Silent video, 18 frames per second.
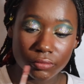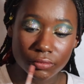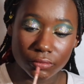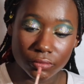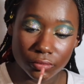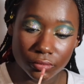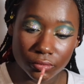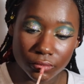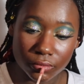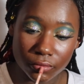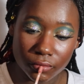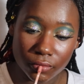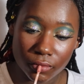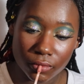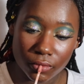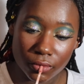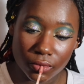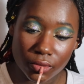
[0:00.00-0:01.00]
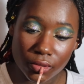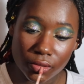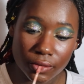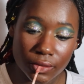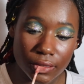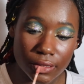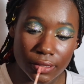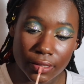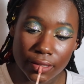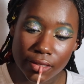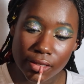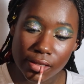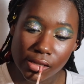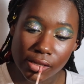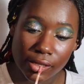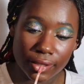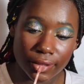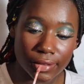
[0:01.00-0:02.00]

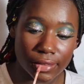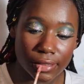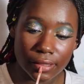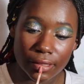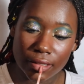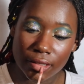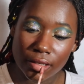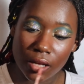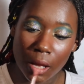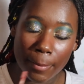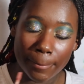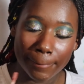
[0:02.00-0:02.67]
Nothing is said.